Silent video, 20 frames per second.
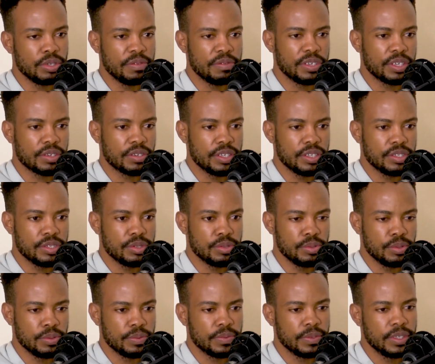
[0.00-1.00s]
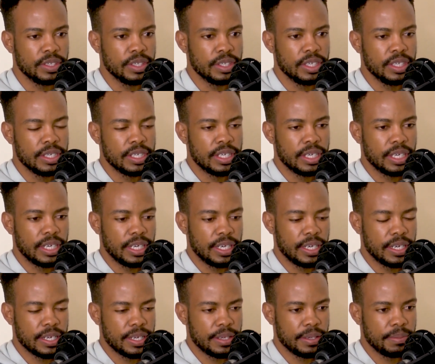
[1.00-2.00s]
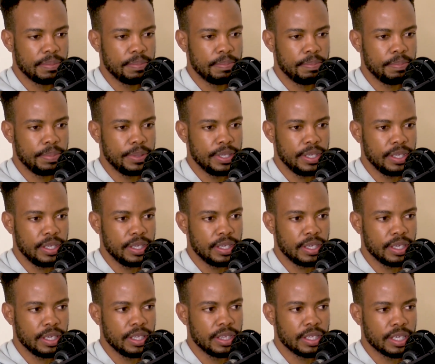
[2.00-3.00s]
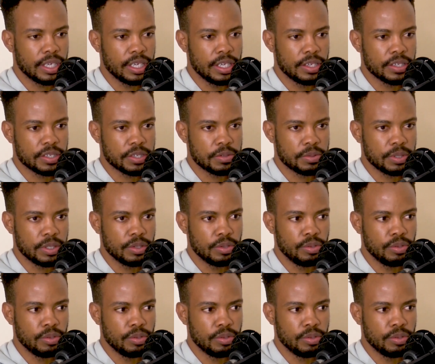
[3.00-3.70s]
If you're going mm -hmm. to uh be in the industry,